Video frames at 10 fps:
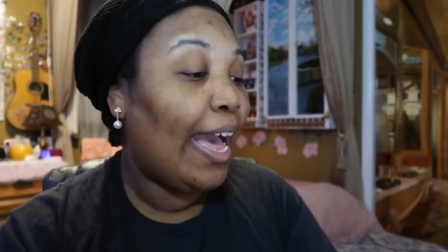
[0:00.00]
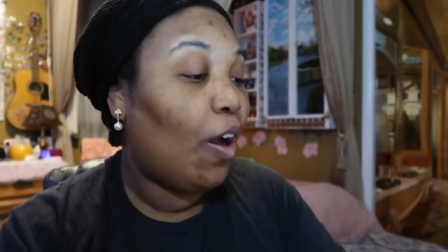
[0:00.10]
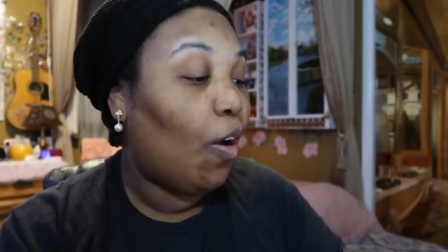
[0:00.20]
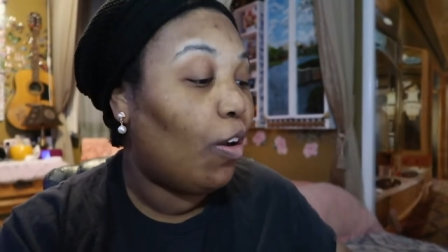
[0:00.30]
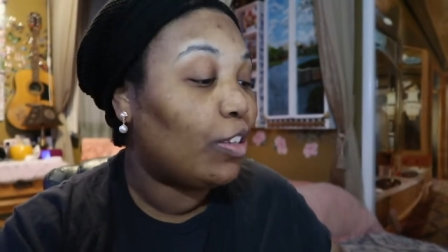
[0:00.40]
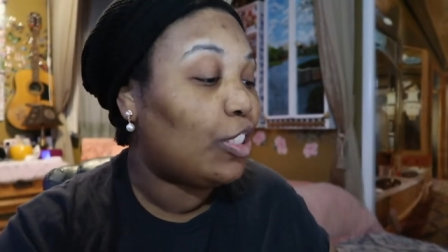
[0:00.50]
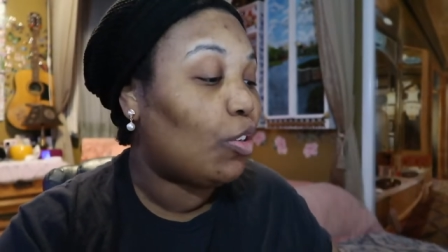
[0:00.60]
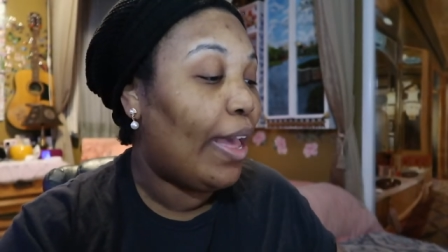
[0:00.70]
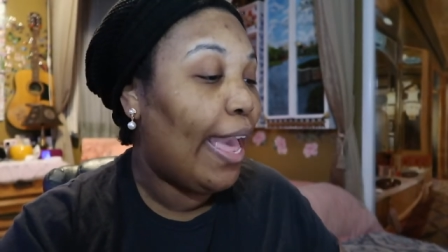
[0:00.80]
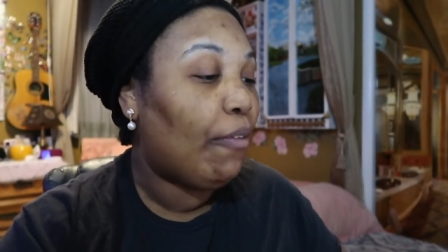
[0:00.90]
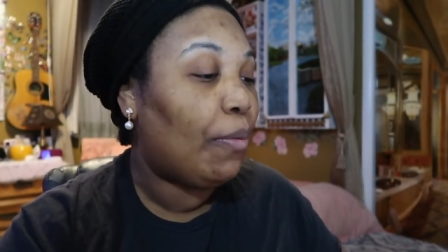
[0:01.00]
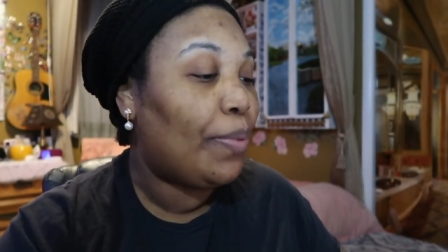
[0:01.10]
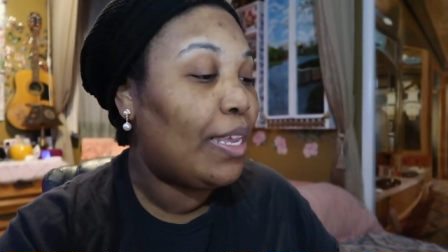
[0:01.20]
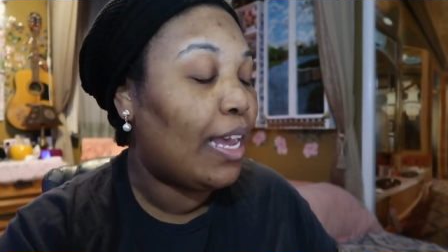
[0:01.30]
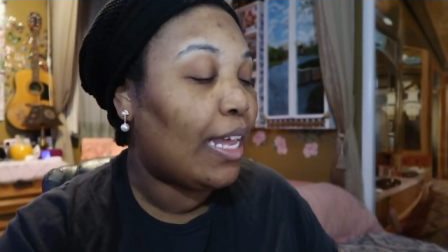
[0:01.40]
I also have
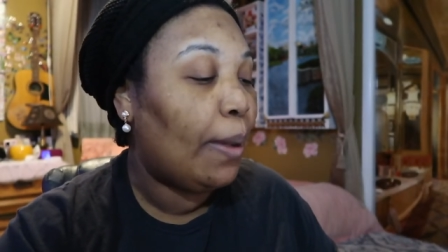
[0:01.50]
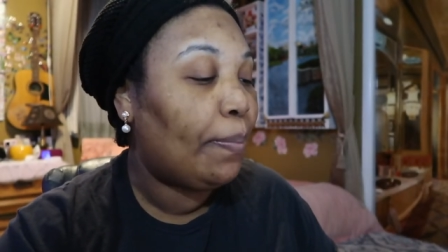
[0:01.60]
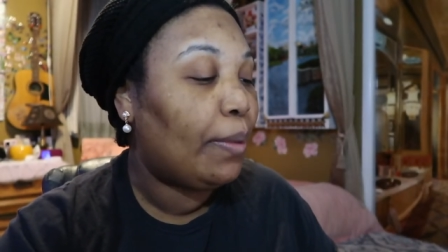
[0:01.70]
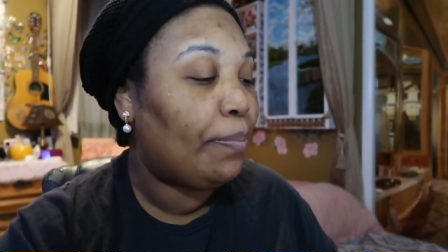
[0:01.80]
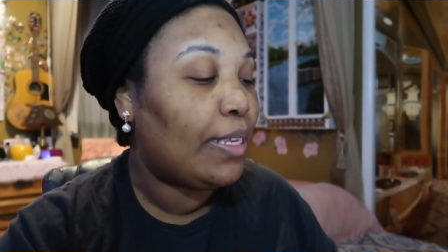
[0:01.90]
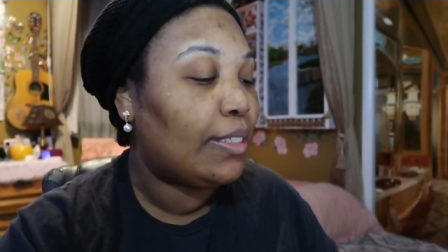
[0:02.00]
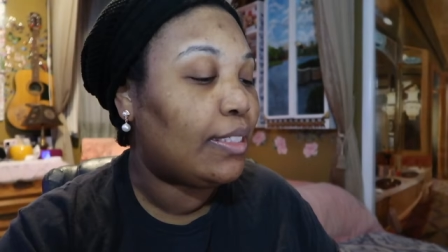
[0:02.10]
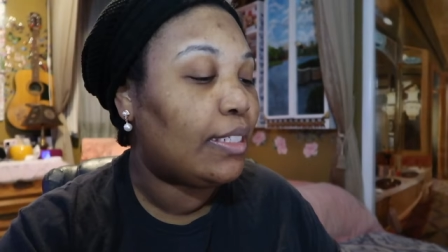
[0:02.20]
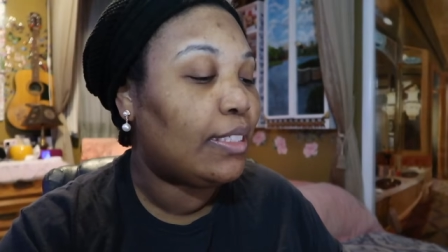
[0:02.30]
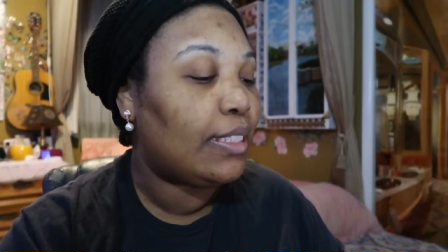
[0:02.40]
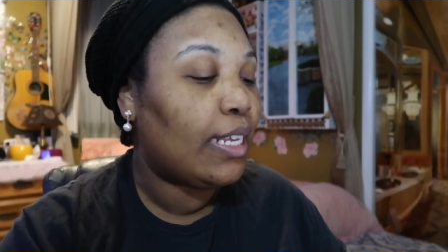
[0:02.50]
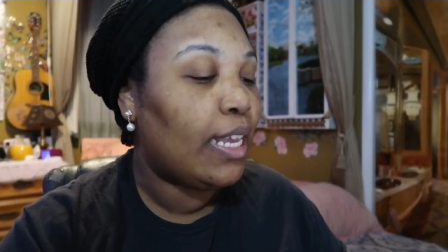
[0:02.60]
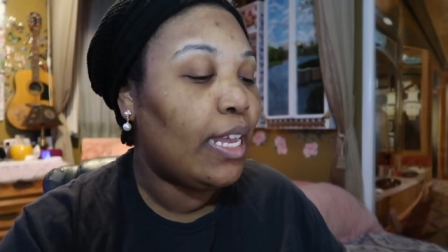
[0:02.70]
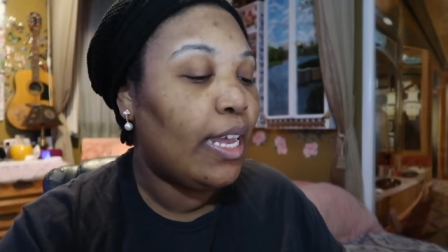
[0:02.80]
a couple of pieces.